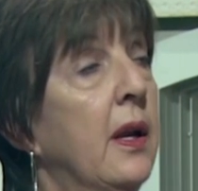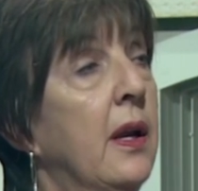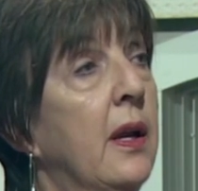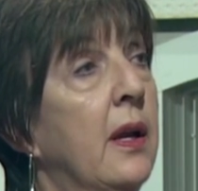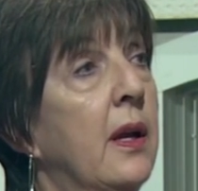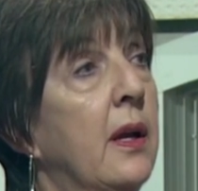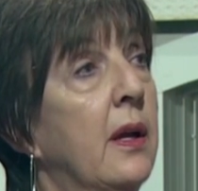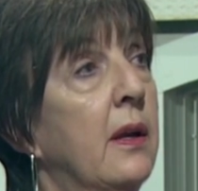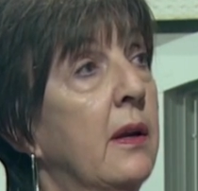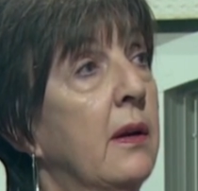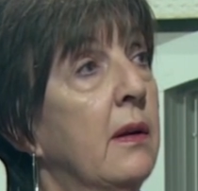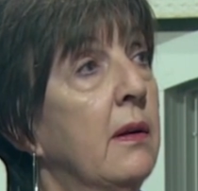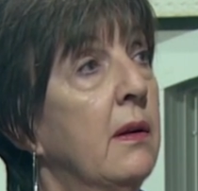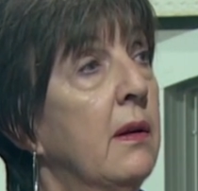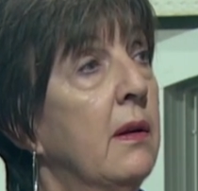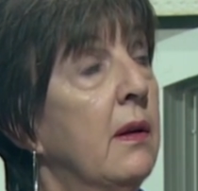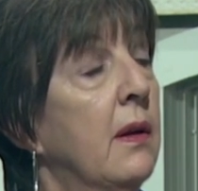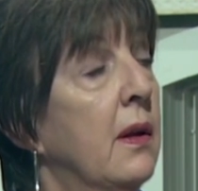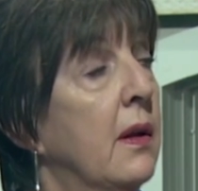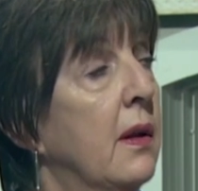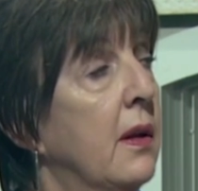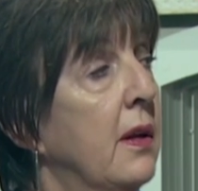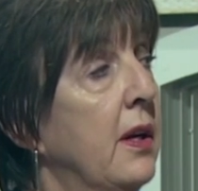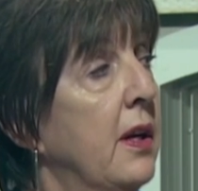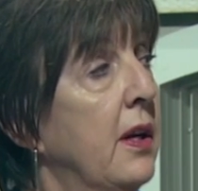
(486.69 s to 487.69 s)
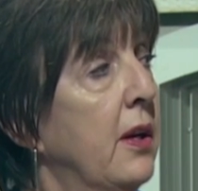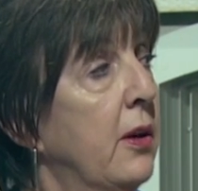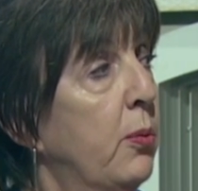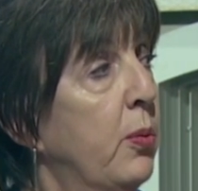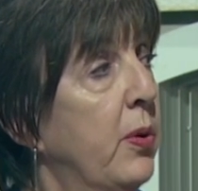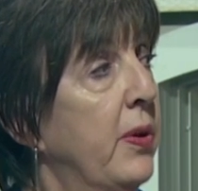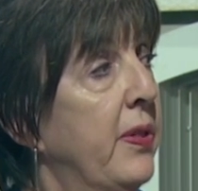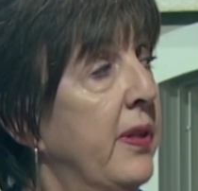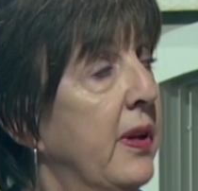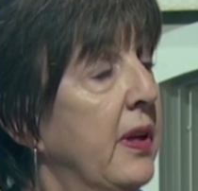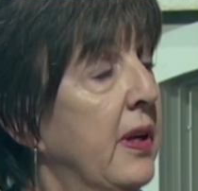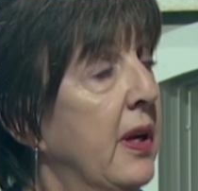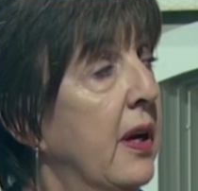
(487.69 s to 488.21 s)
And you know,
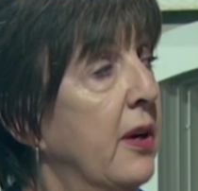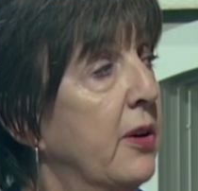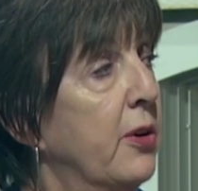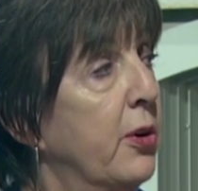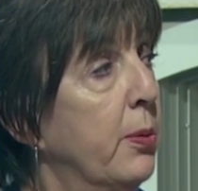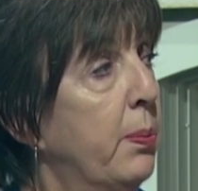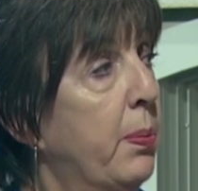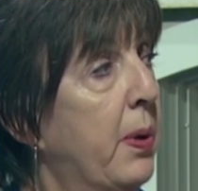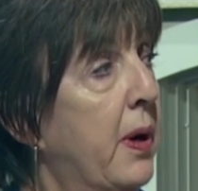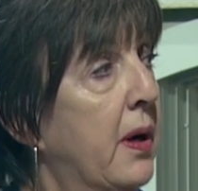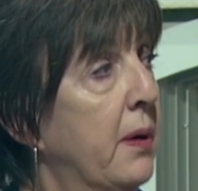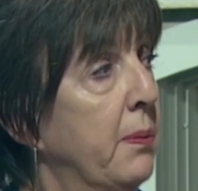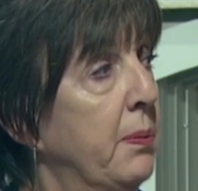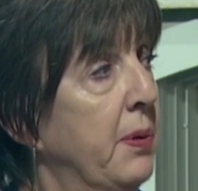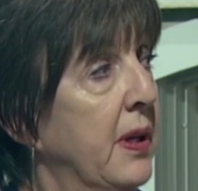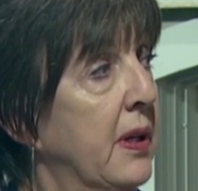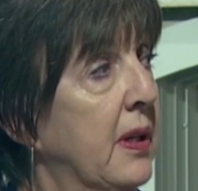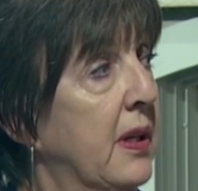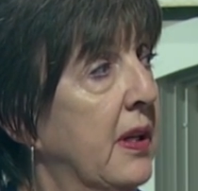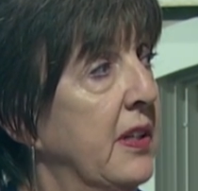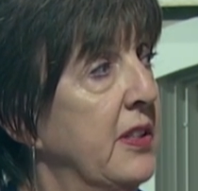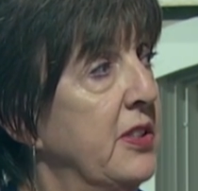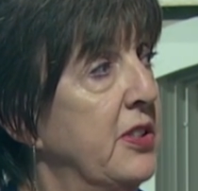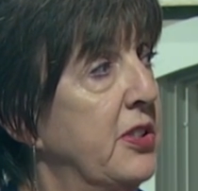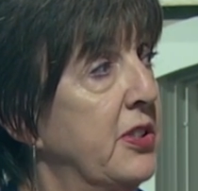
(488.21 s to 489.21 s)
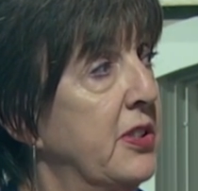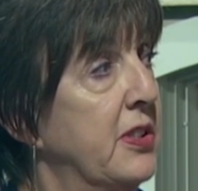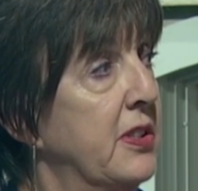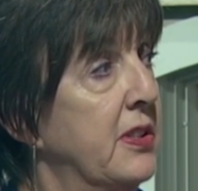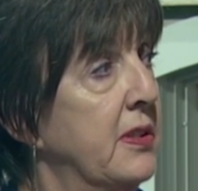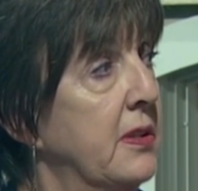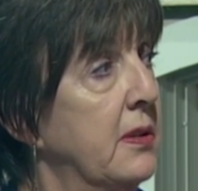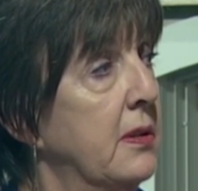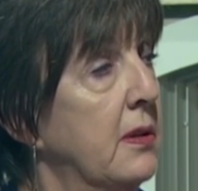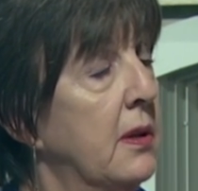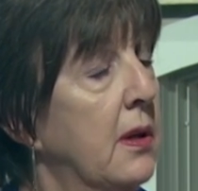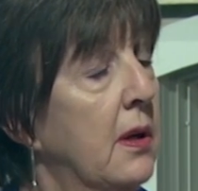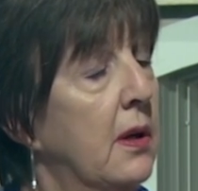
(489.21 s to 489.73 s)
with a younger
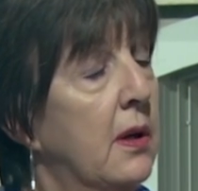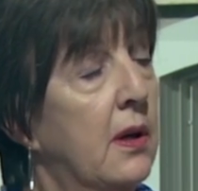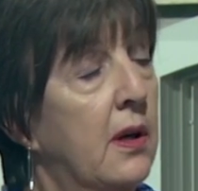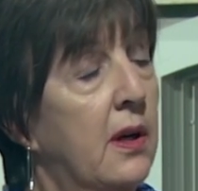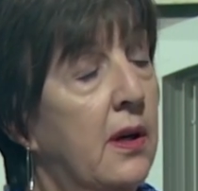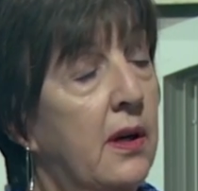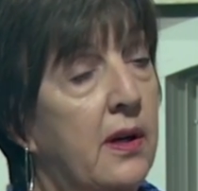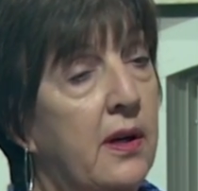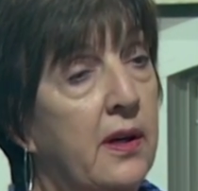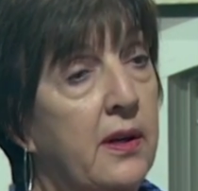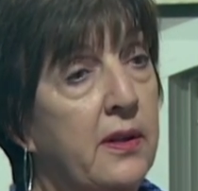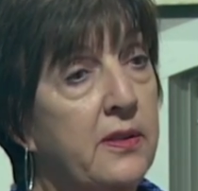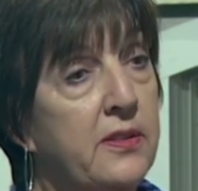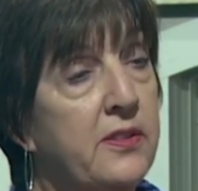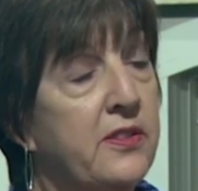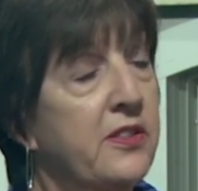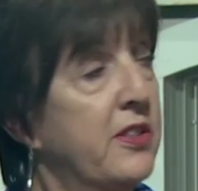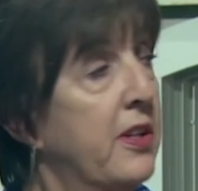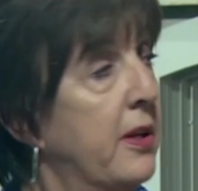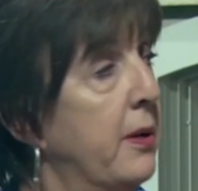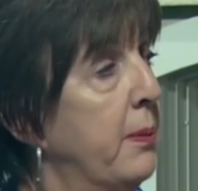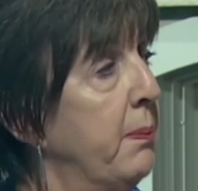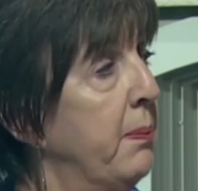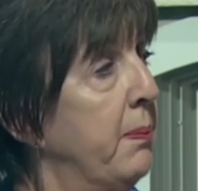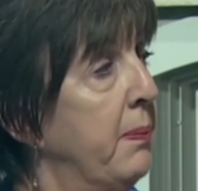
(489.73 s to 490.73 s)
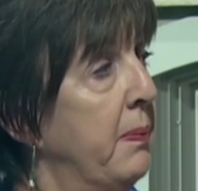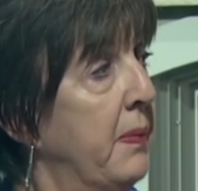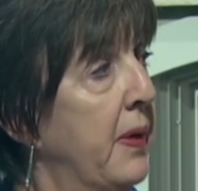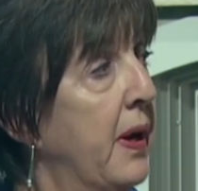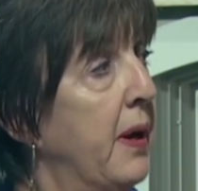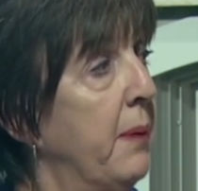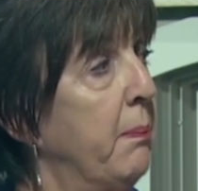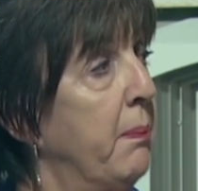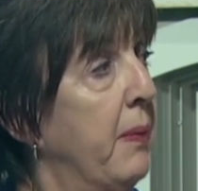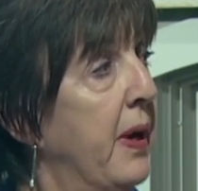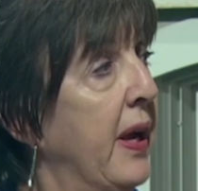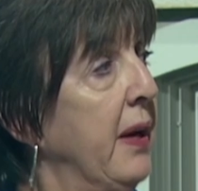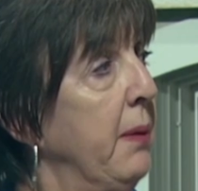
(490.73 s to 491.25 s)
population, uh, some
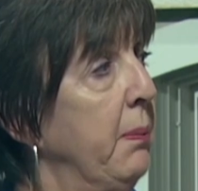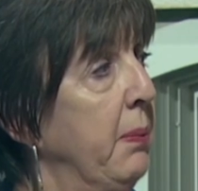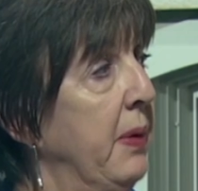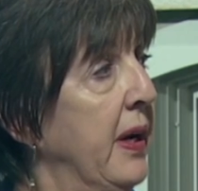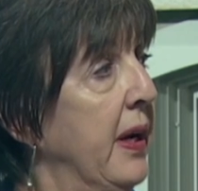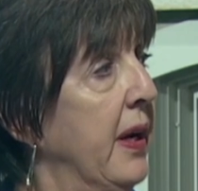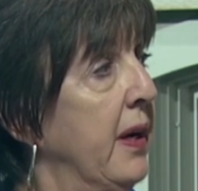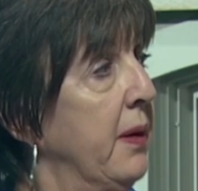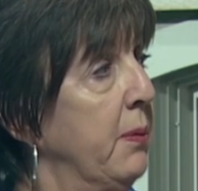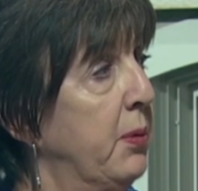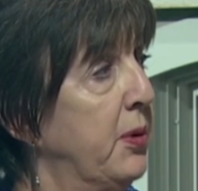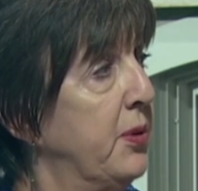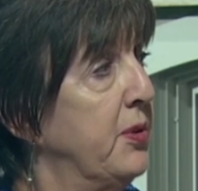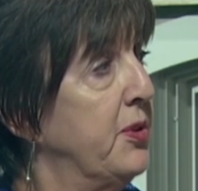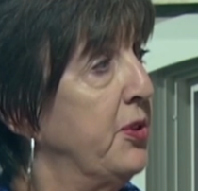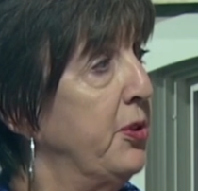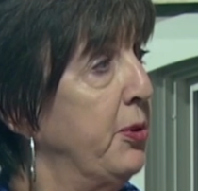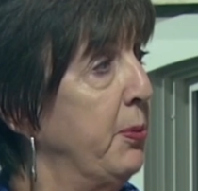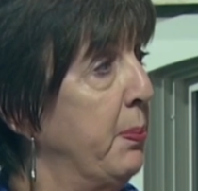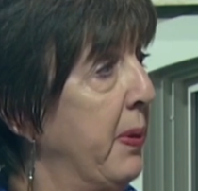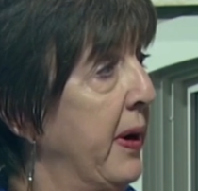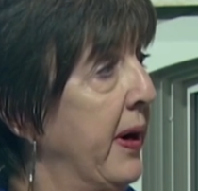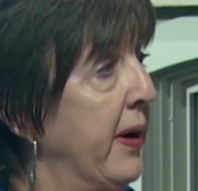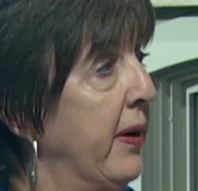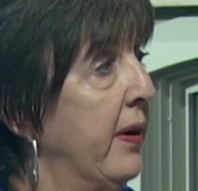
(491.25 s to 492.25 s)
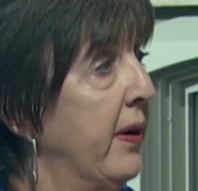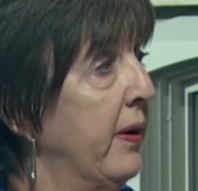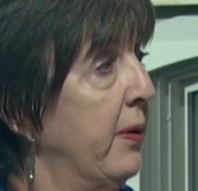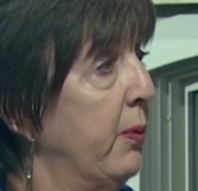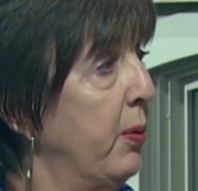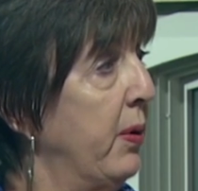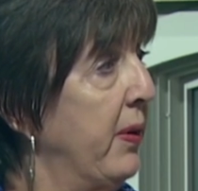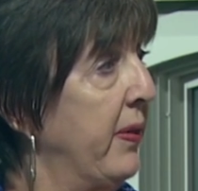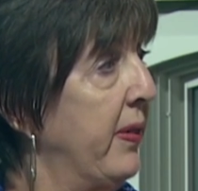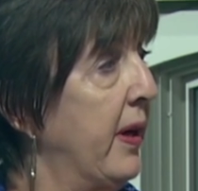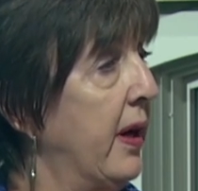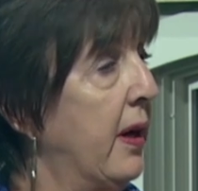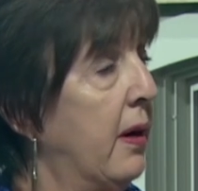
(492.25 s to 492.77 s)
may be able to bear it
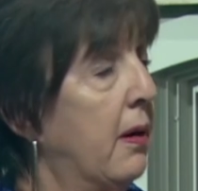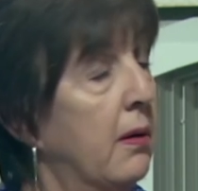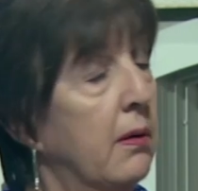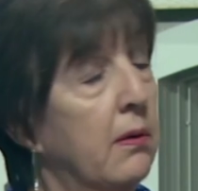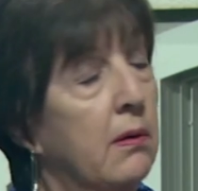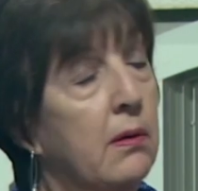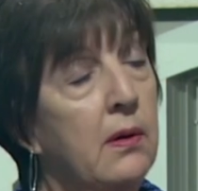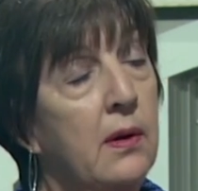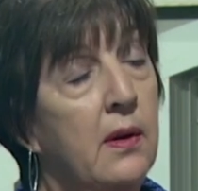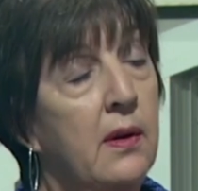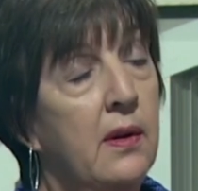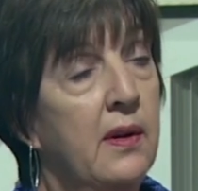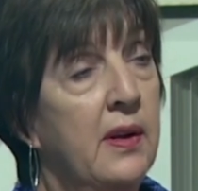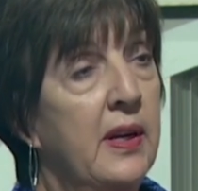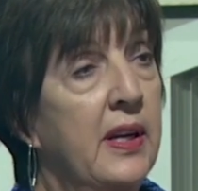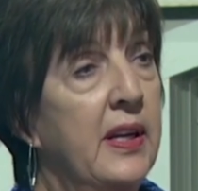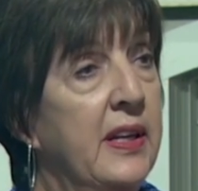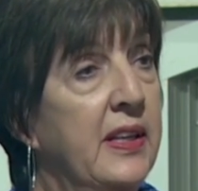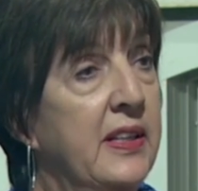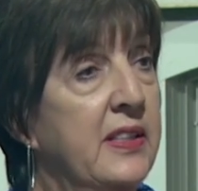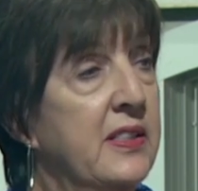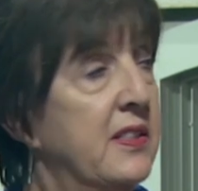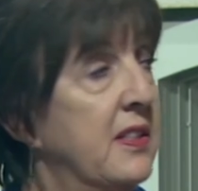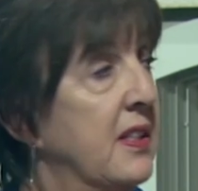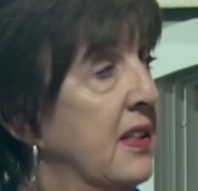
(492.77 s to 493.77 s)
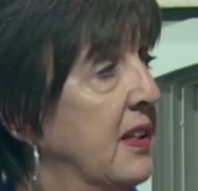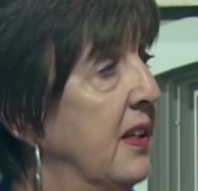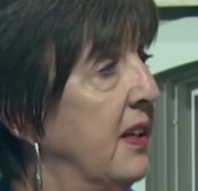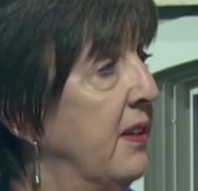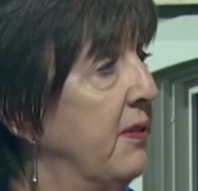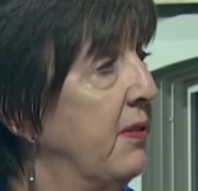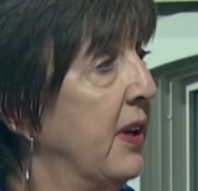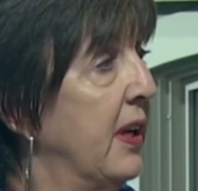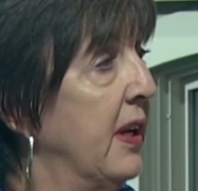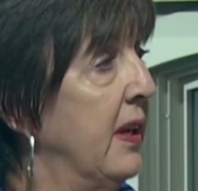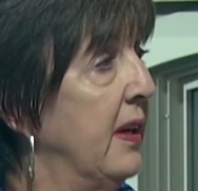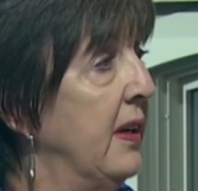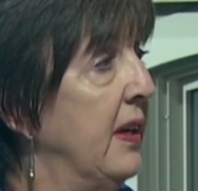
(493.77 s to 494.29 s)
without any
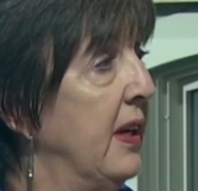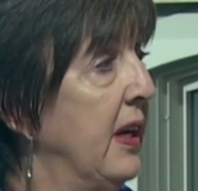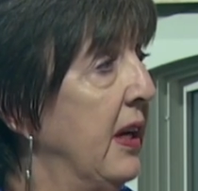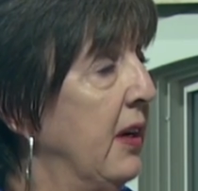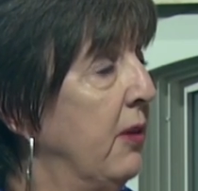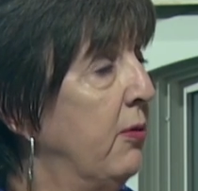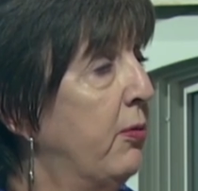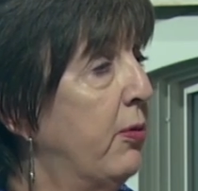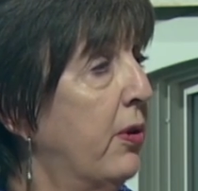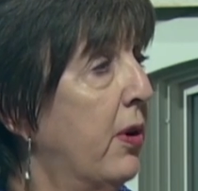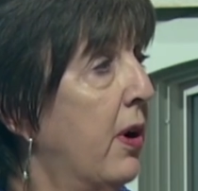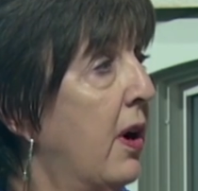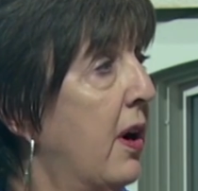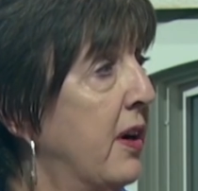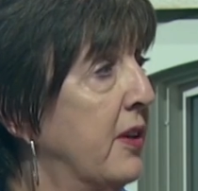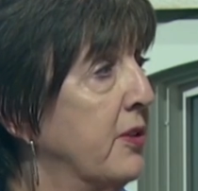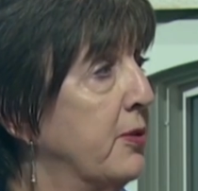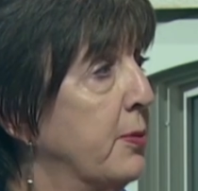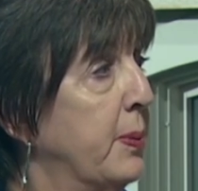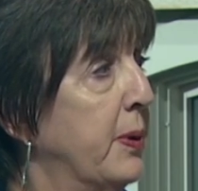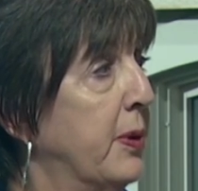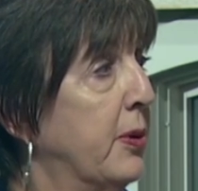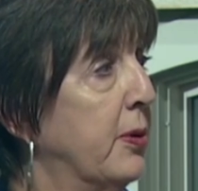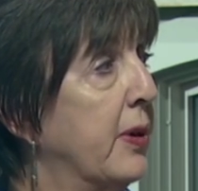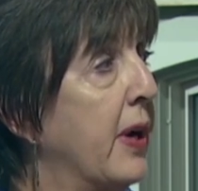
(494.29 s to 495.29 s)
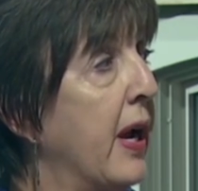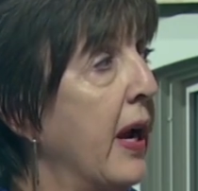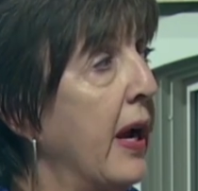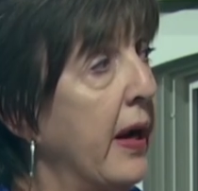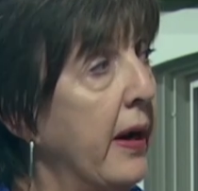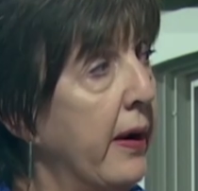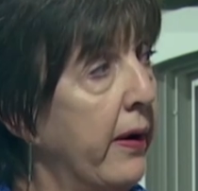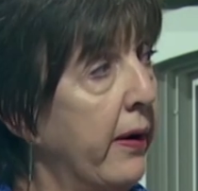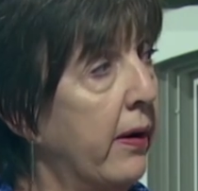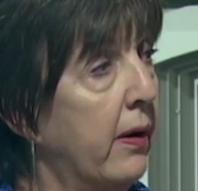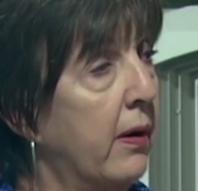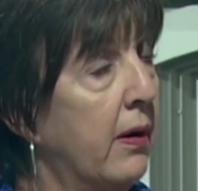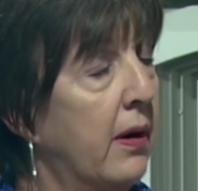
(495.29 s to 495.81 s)
significant need for hospital
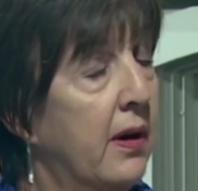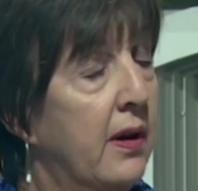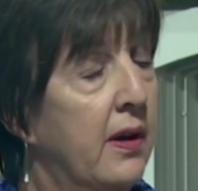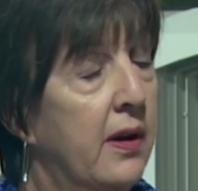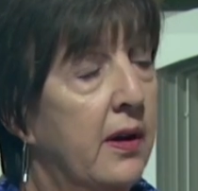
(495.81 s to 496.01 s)
care,